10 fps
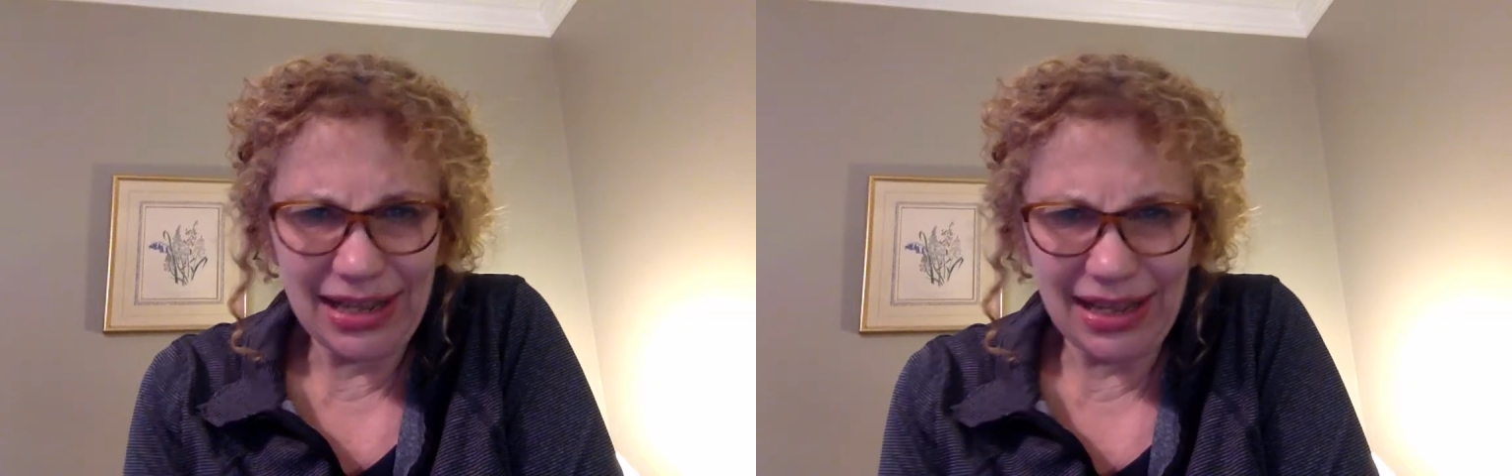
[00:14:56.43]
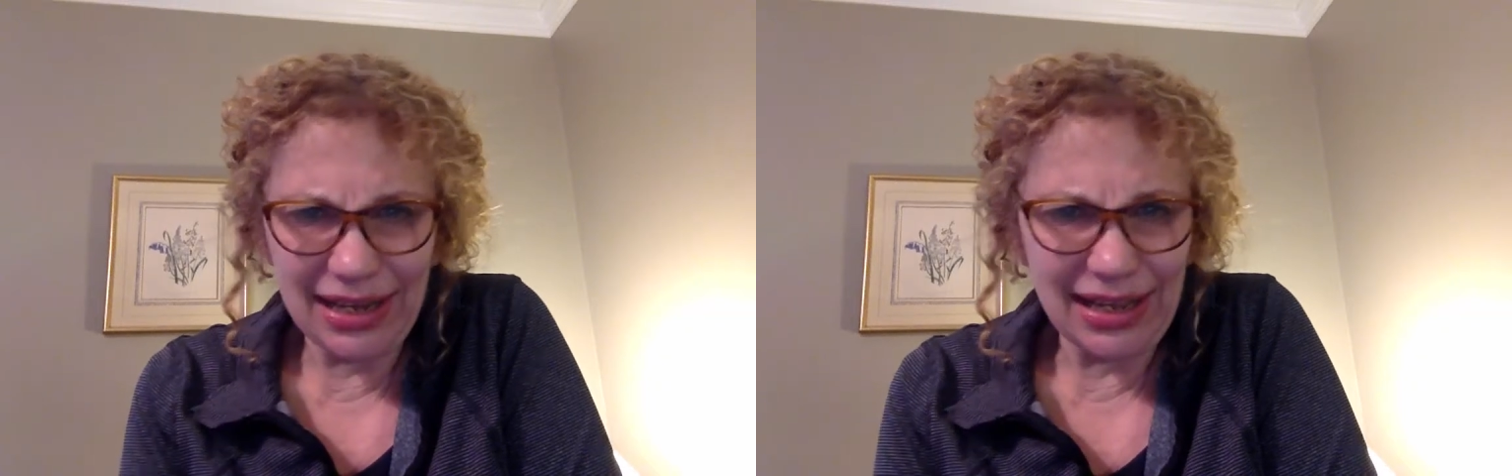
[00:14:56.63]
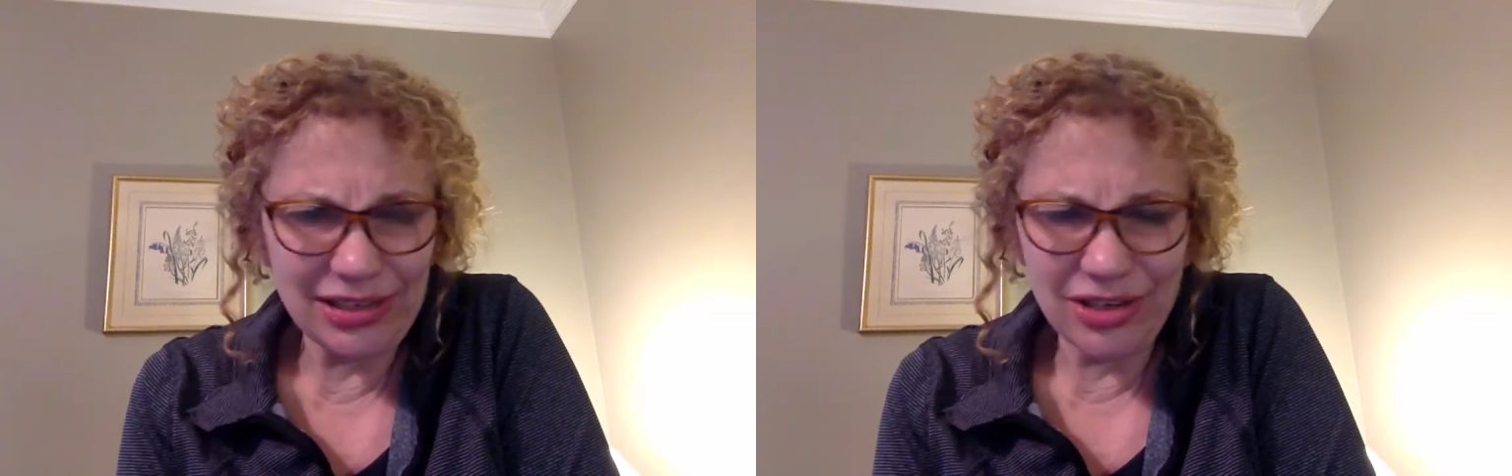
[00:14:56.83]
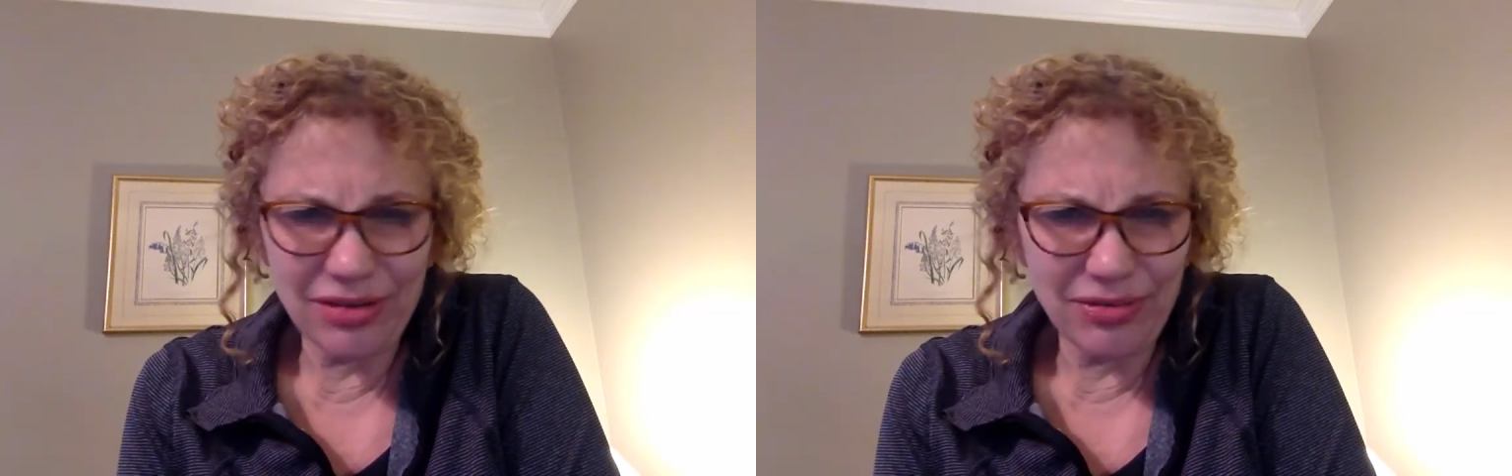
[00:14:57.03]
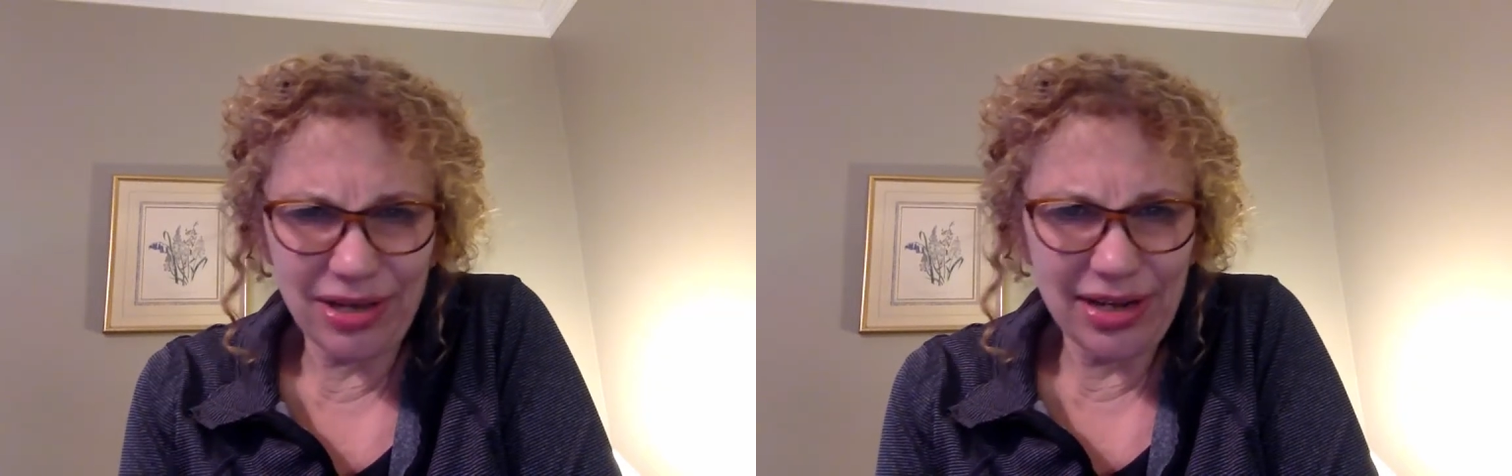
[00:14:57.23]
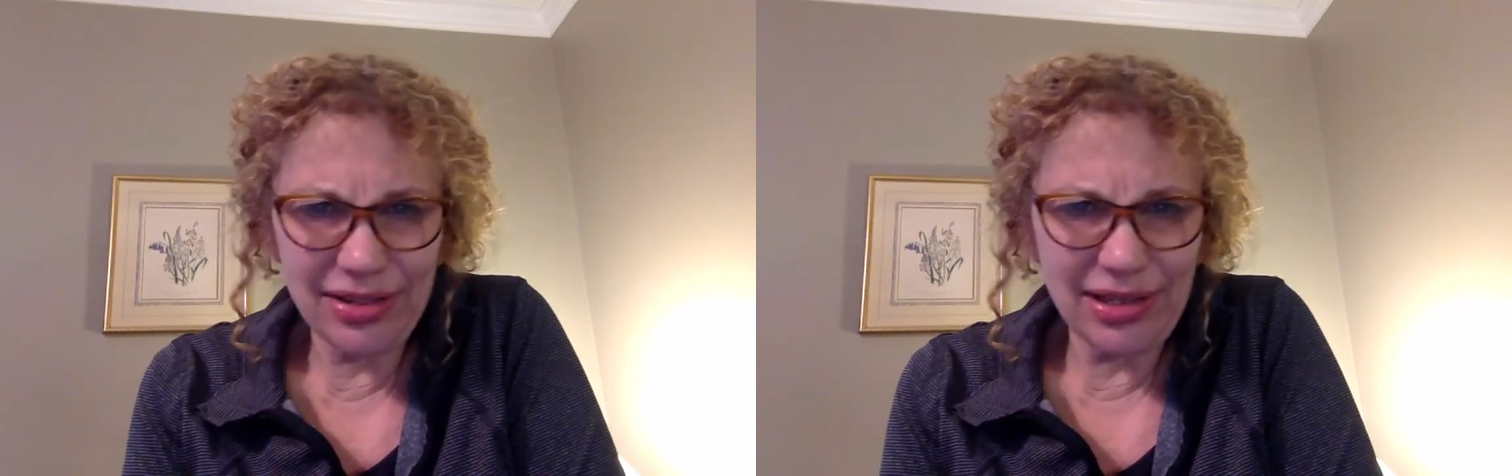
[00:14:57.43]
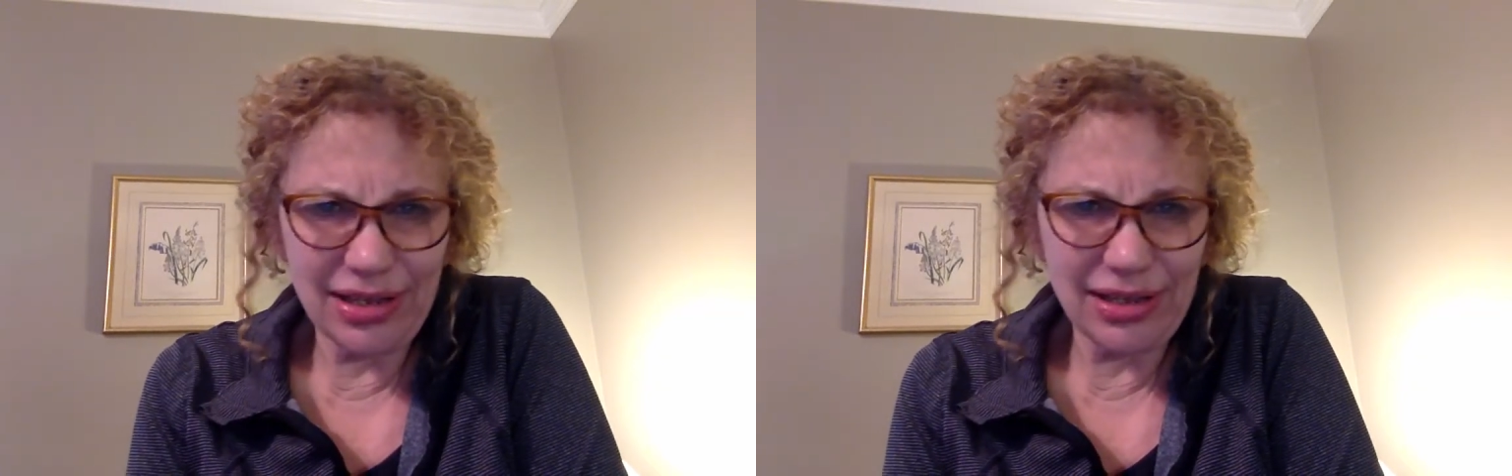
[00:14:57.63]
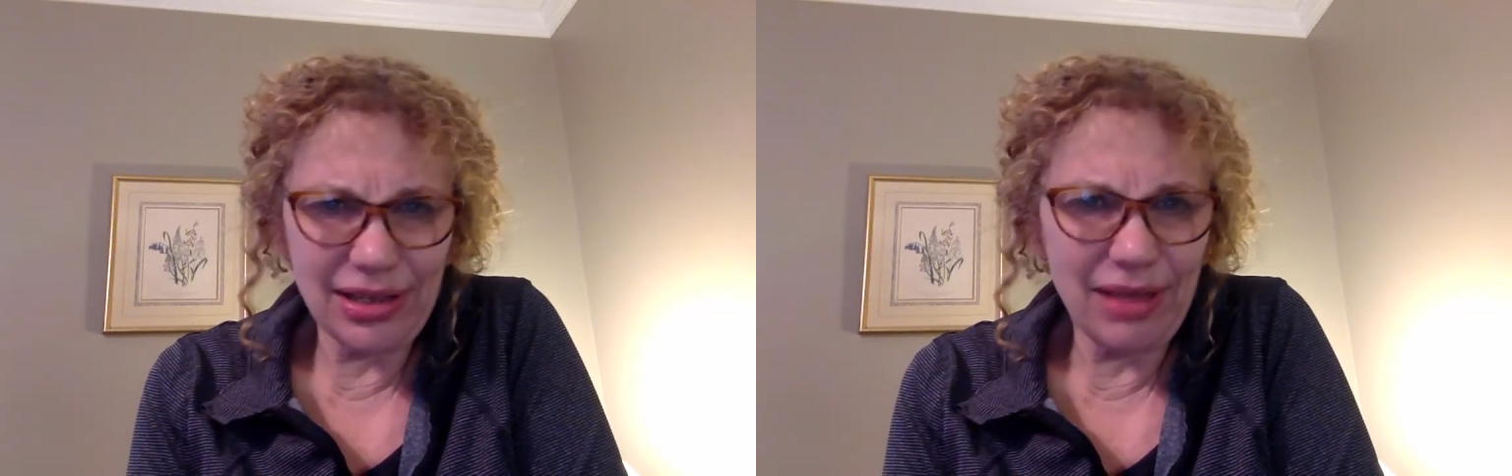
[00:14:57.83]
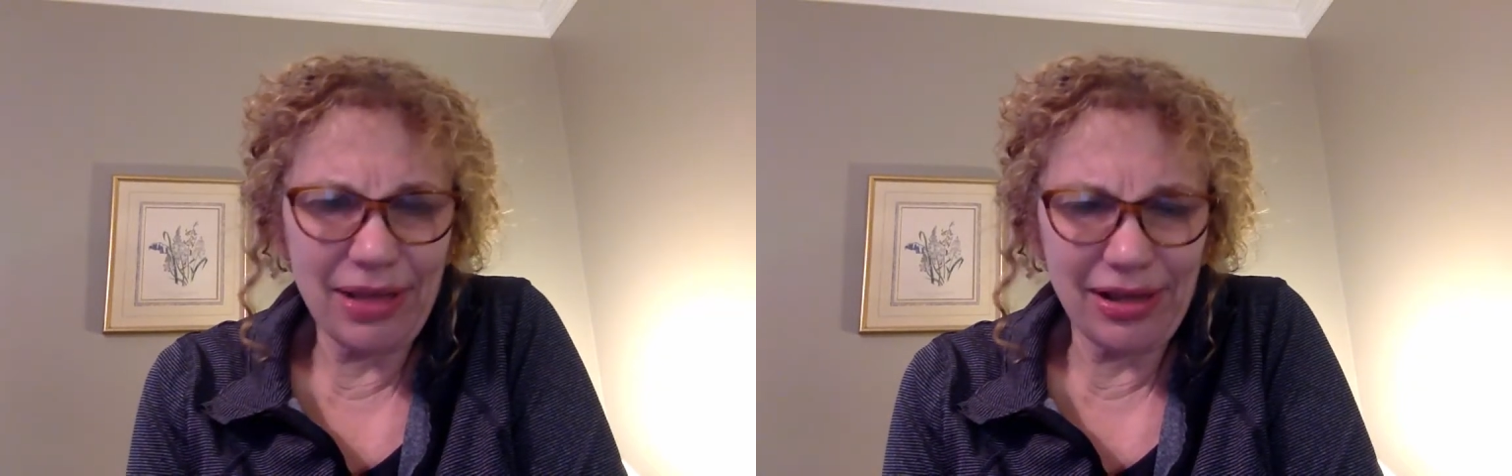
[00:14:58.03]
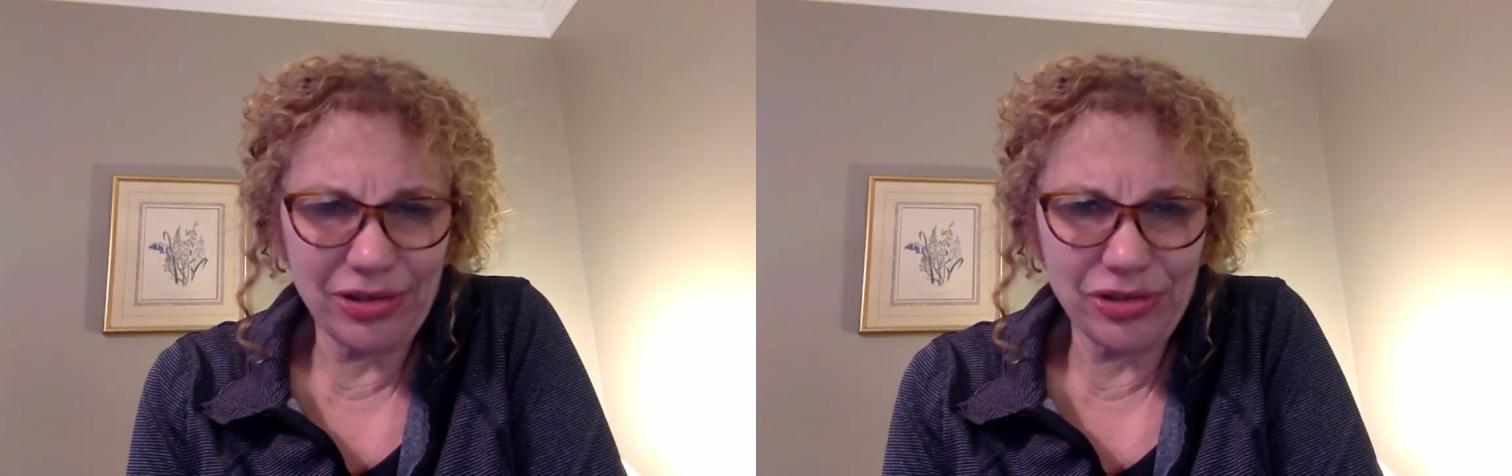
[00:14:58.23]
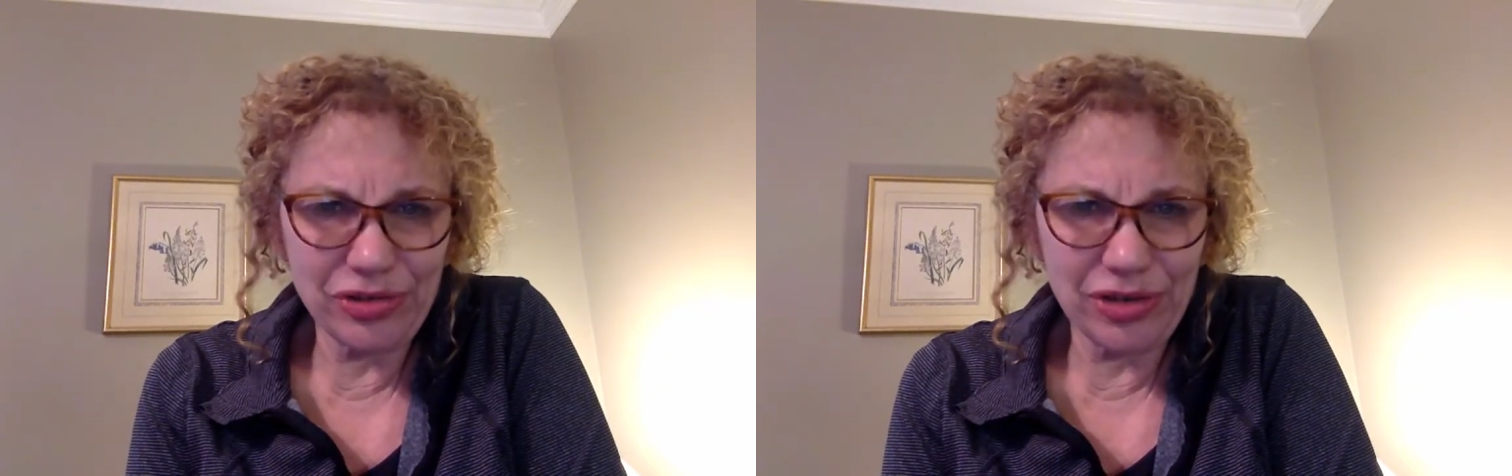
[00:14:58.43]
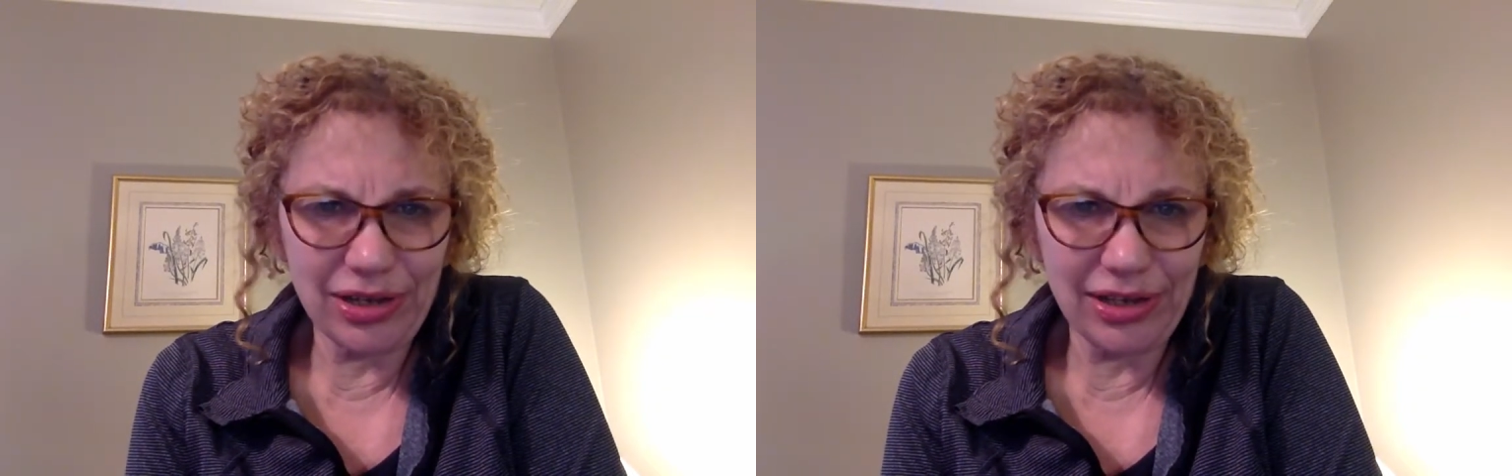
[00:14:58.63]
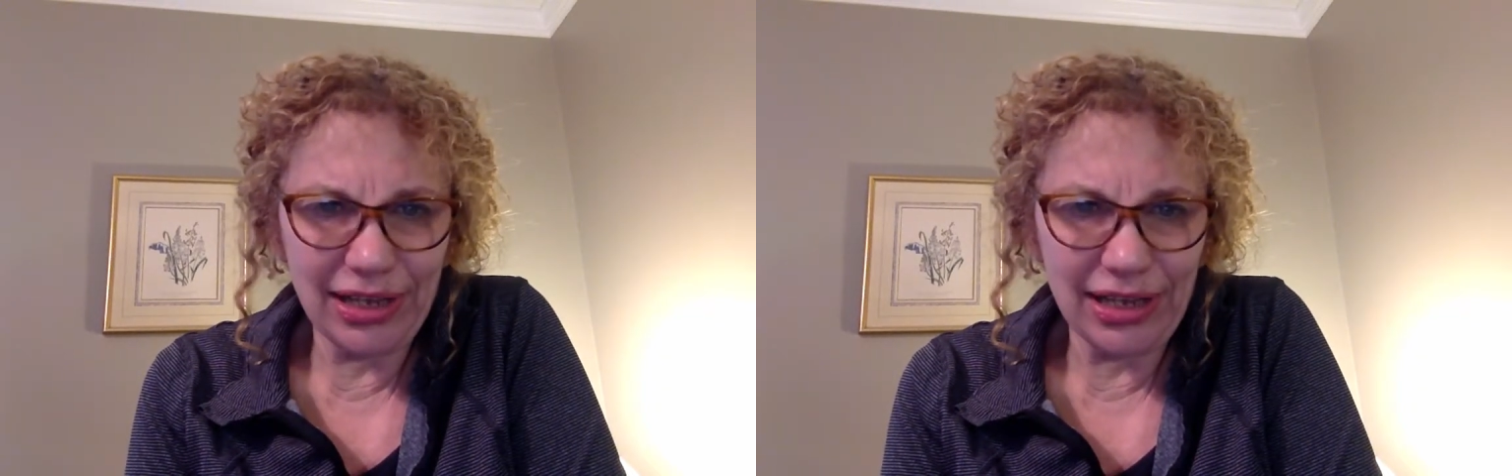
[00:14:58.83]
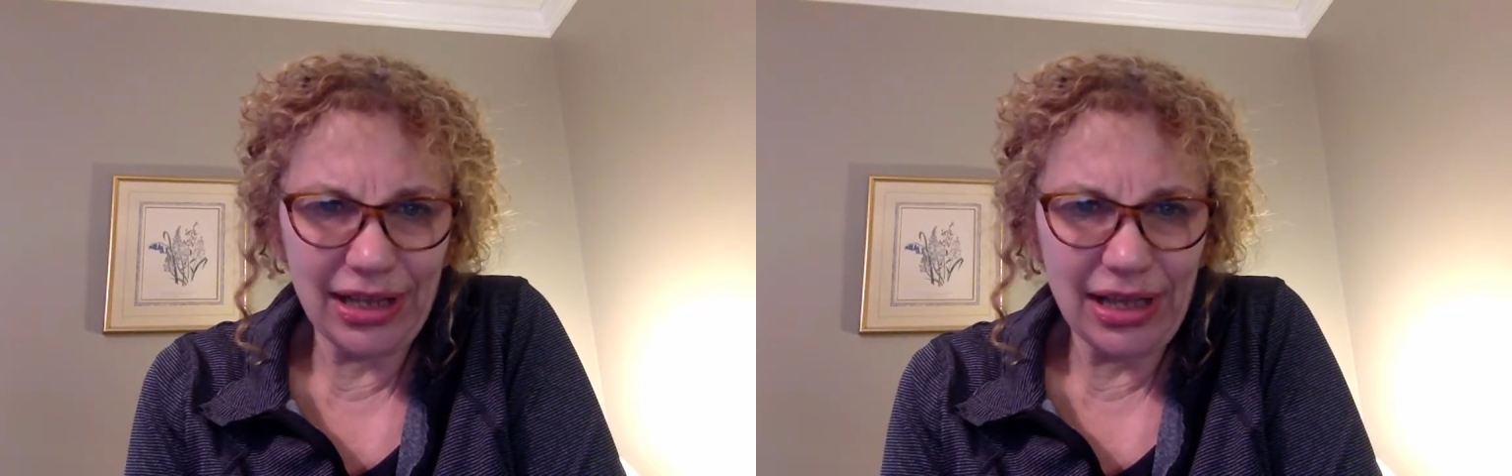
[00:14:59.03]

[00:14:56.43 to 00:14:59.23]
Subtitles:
and I don't want to think about you struggling.